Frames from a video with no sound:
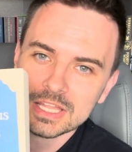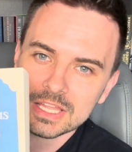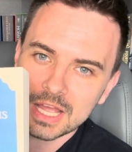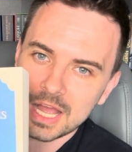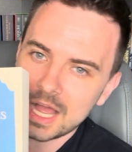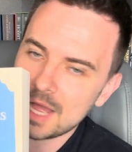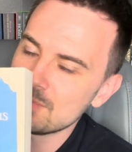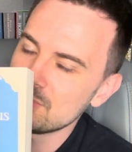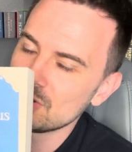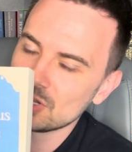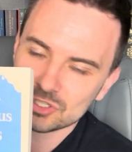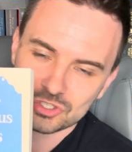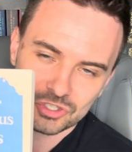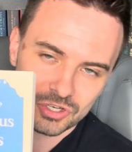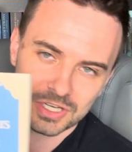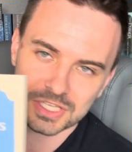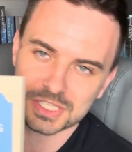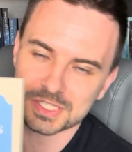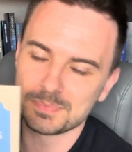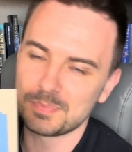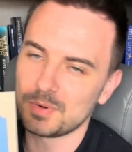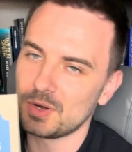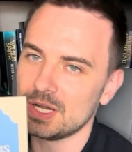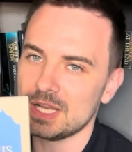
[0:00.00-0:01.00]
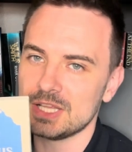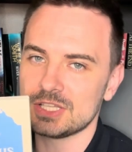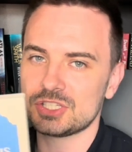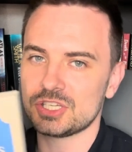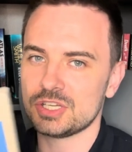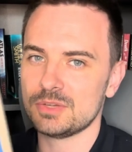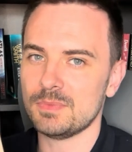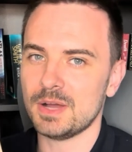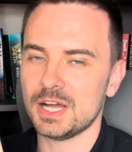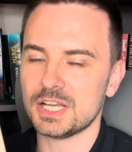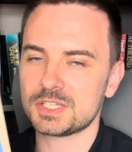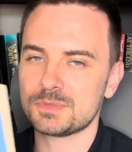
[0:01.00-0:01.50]
I'm not trying to spoil it too
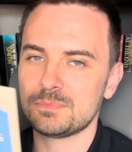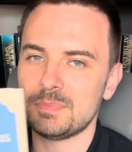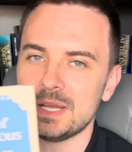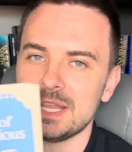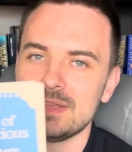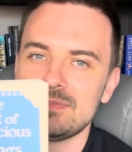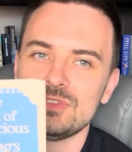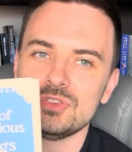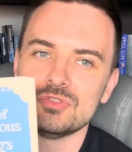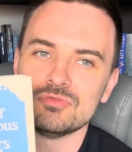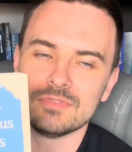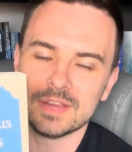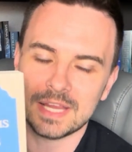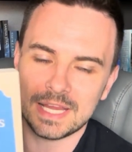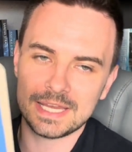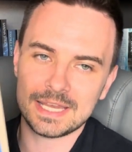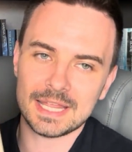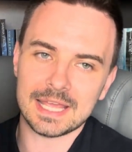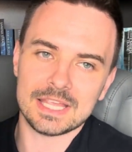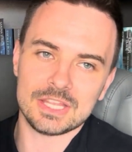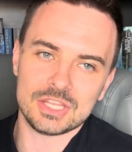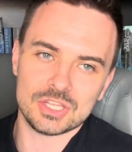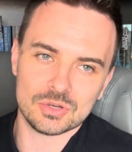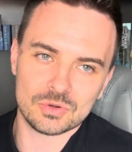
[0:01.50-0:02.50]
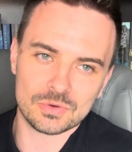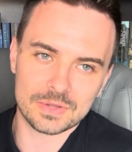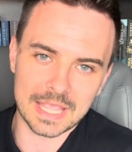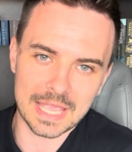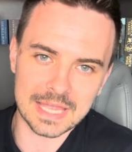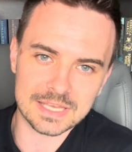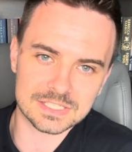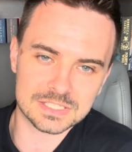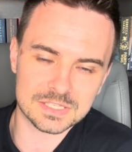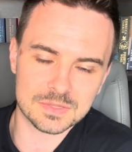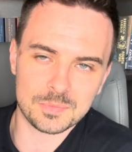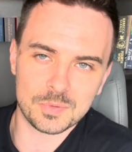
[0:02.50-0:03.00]
much, but if you read it, you'll
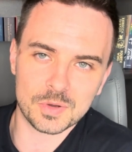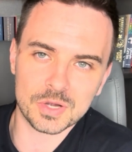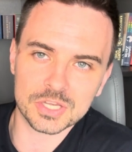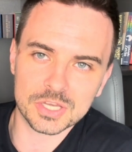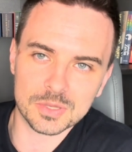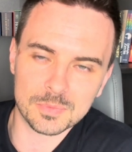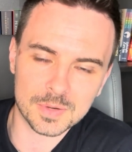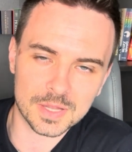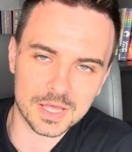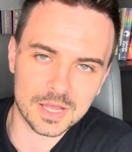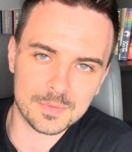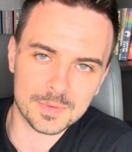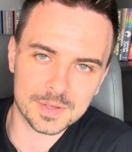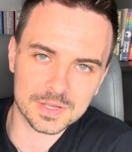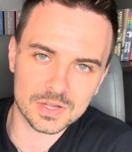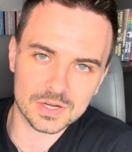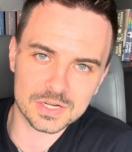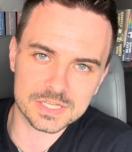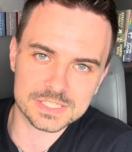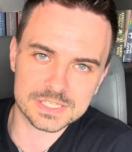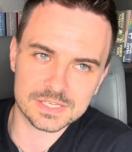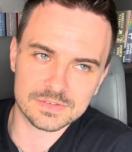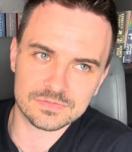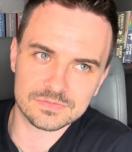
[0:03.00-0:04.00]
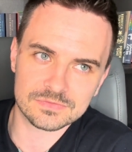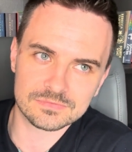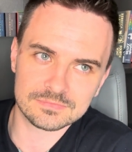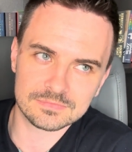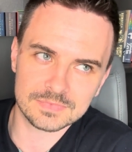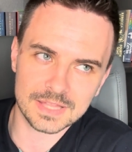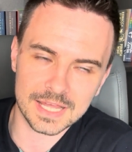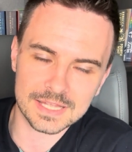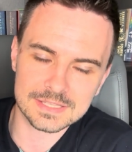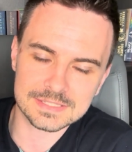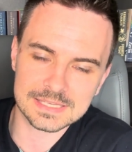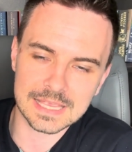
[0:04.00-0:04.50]
get to the point you'll be like, oh my God, as if
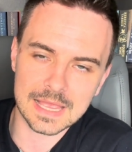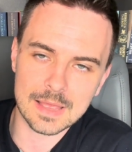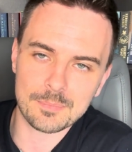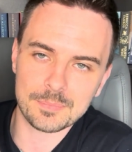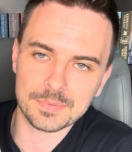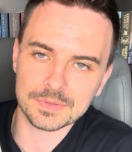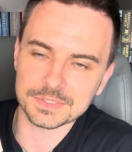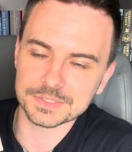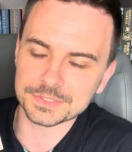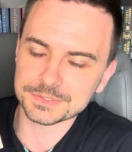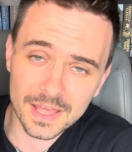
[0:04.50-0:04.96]
that's happened.